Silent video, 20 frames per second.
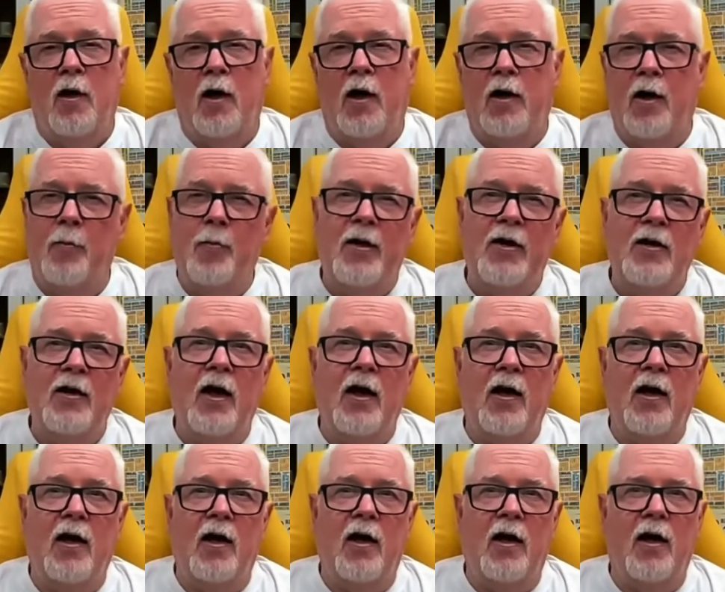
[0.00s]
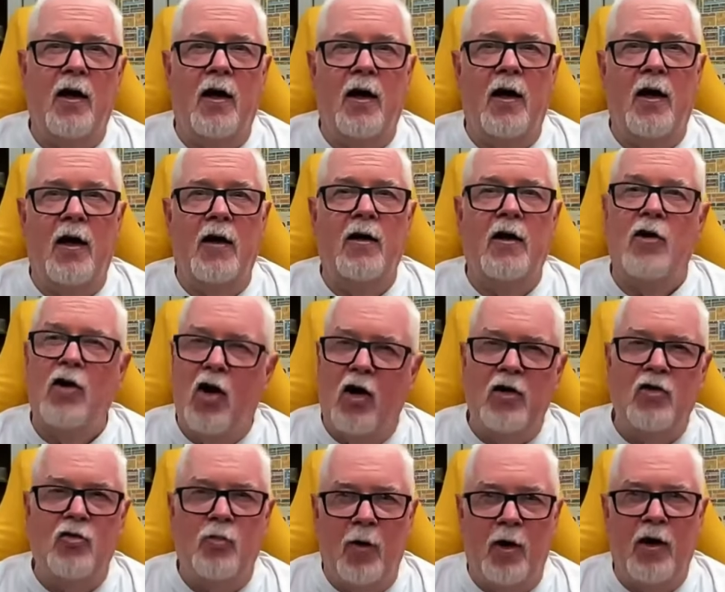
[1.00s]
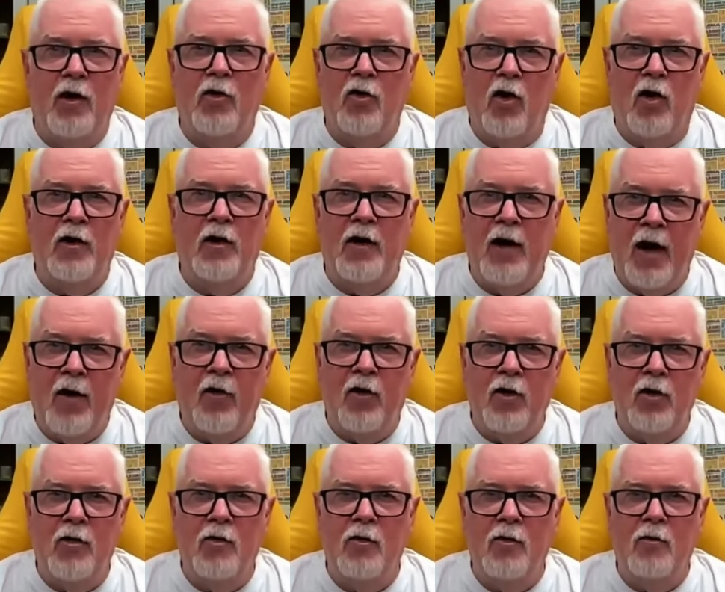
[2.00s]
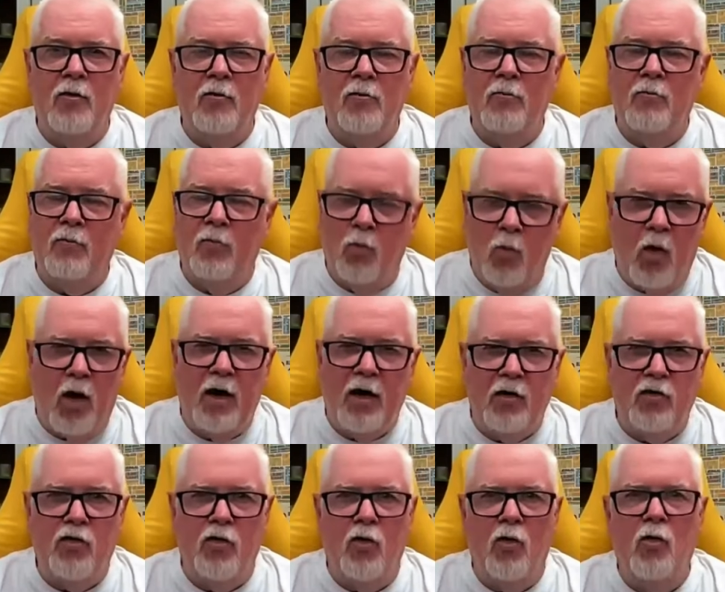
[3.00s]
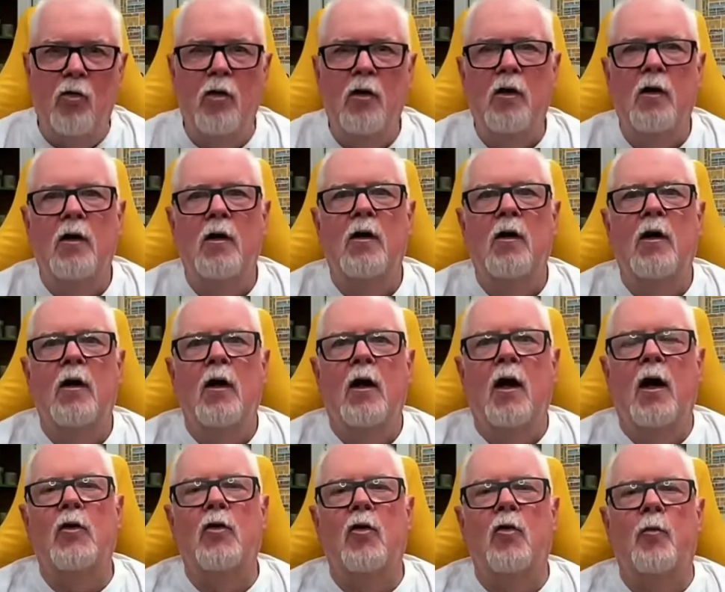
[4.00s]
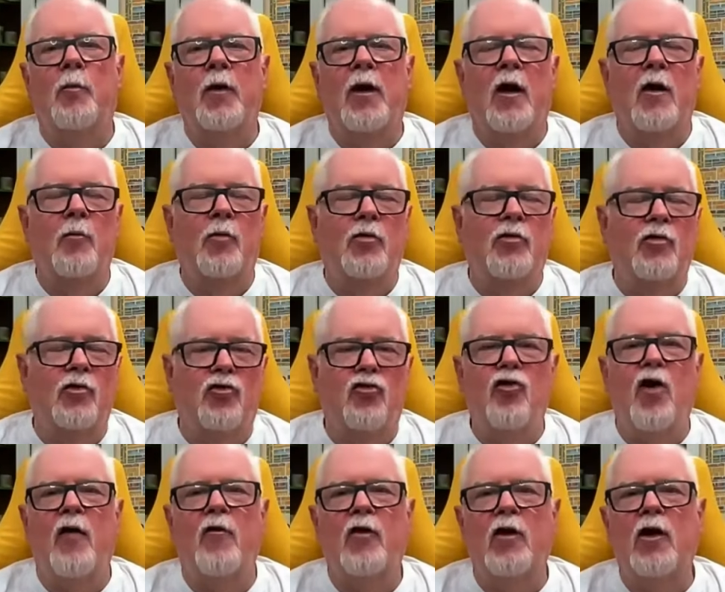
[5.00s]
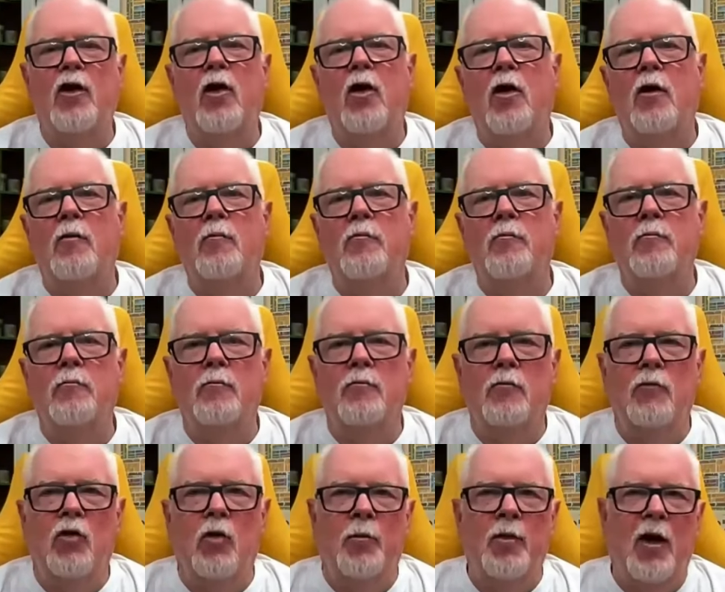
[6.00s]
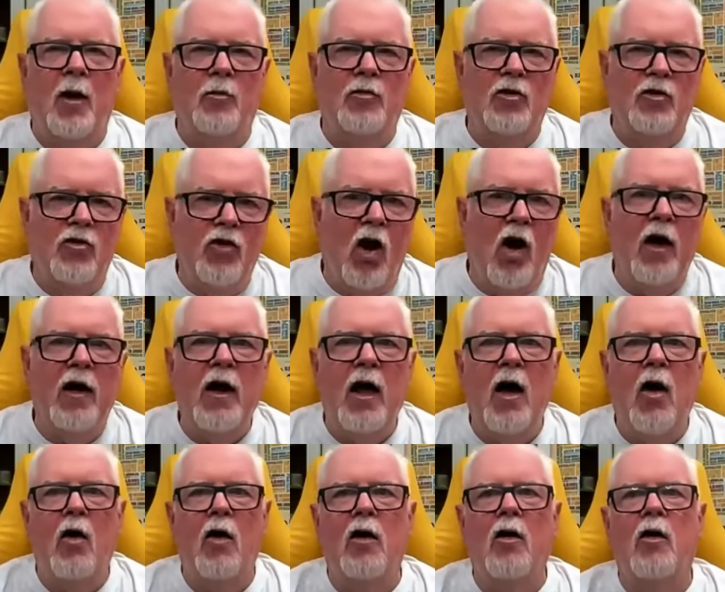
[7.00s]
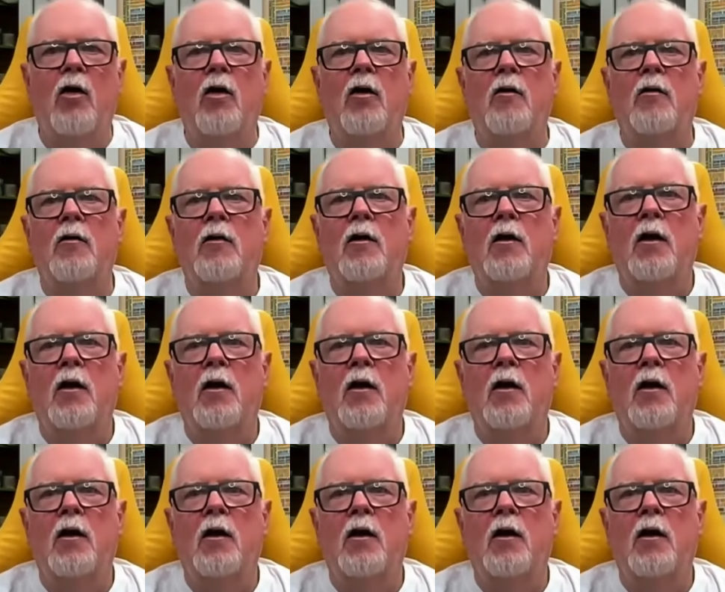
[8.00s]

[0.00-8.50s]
And I mean that in a nice way, not in an arrogant way at all. You'll be able to travel a lot. You'll be able to dine out a lot.